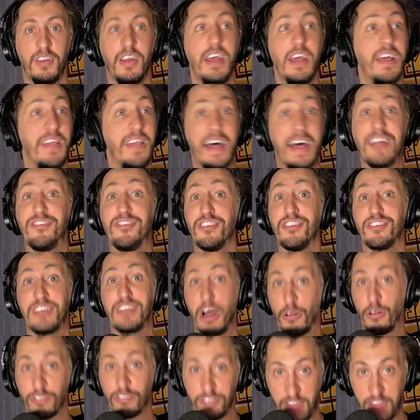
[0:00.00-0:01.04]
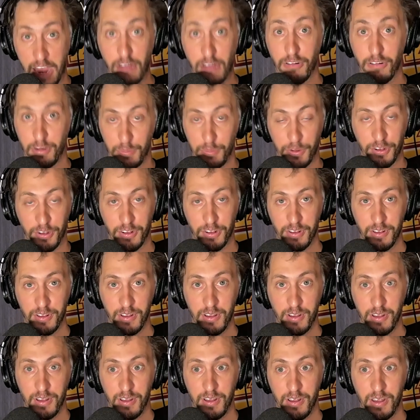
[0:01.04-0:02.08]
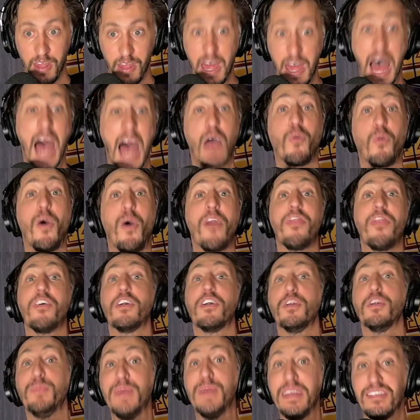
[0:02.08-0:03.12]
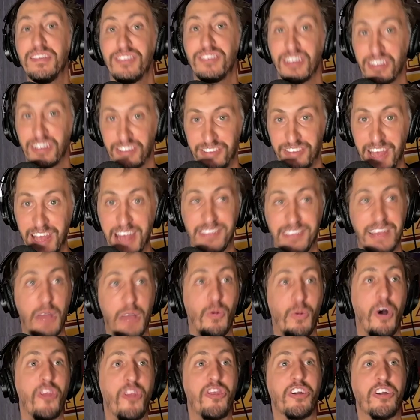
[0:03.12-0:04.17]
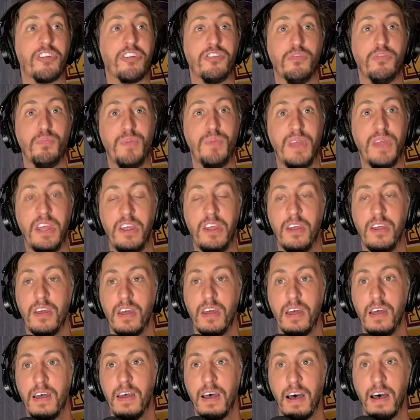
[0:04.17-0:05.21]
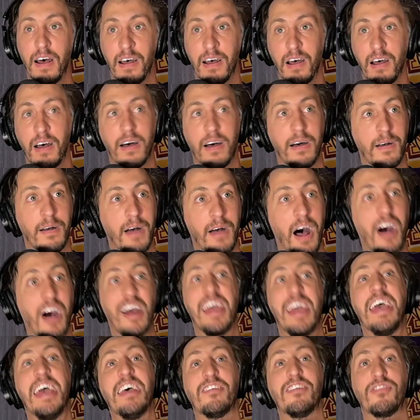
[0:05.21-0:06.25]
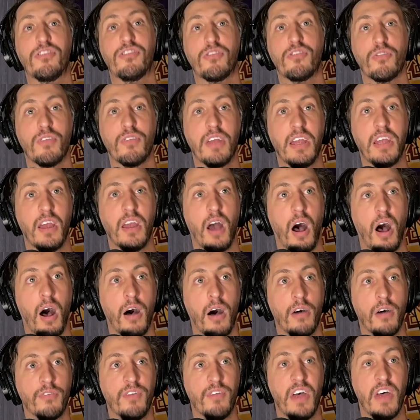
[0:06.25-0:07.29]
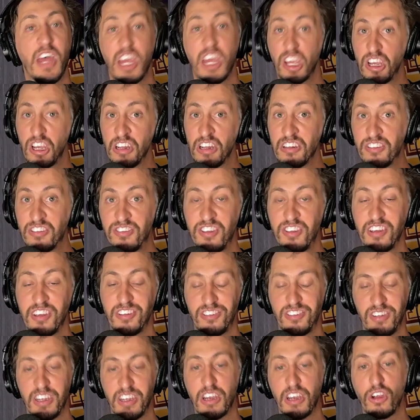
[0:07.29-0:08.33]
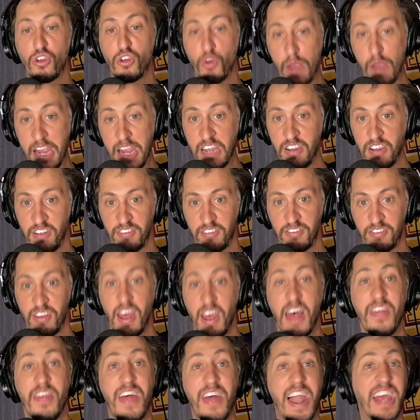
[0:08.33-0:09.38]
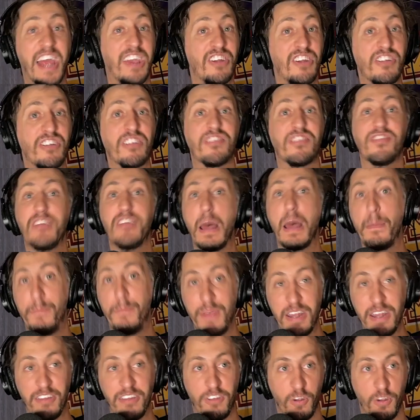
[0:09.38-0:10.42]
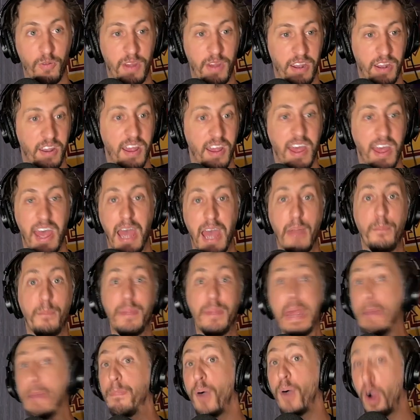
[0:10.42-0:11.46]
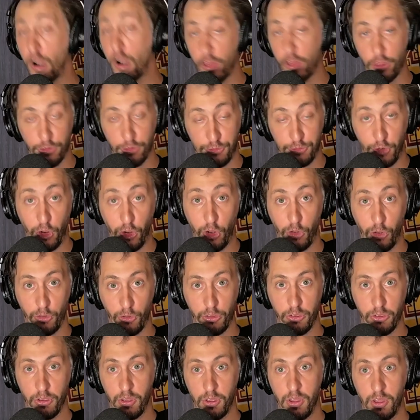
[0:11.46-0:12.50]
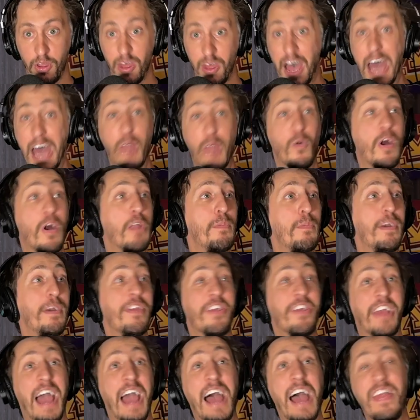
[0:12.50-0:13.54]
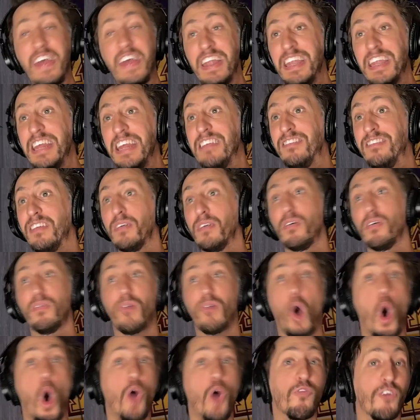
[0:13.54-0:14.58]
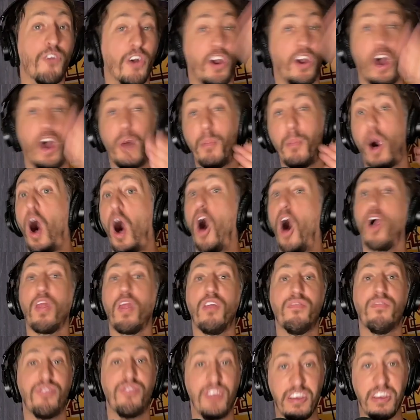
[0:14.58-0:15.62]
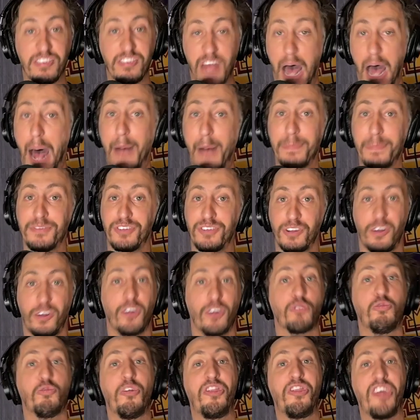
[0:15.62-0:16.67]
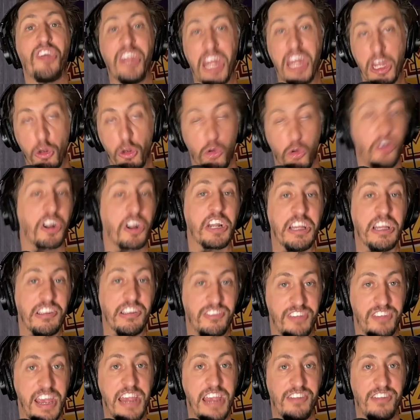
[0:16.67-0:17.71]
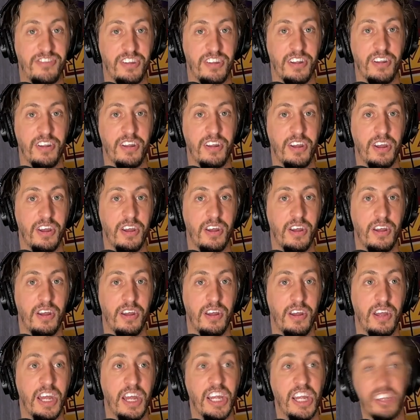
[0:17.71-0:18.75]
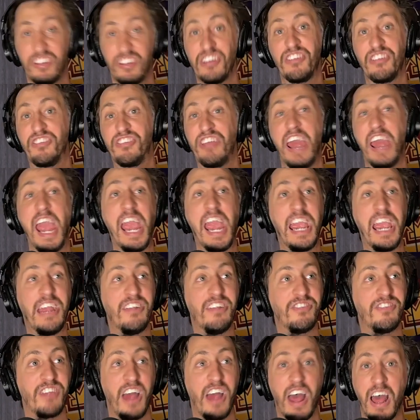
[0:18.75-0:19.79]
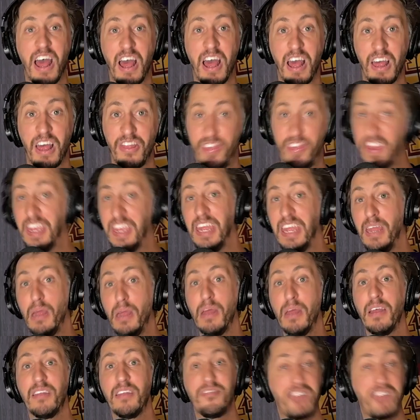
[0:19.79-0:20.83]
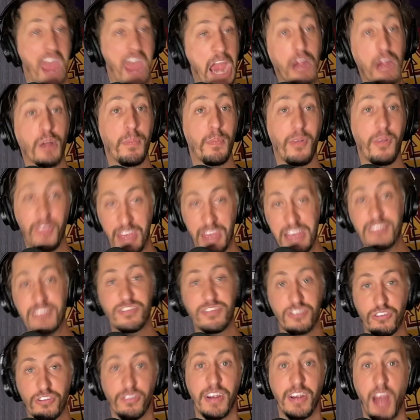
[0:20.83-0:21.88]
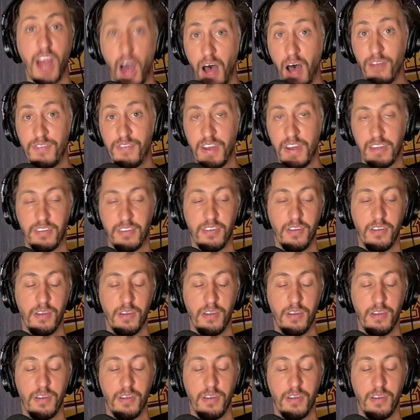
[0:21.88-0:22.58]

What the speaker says: That just sounds terrible. I want there to be success. I want there to be a history of consistent greatness that I can just step into and be a part of the fold. I don't want to be the guy that needs to overcome all of these obstacles within an organization to change the terrible history of it.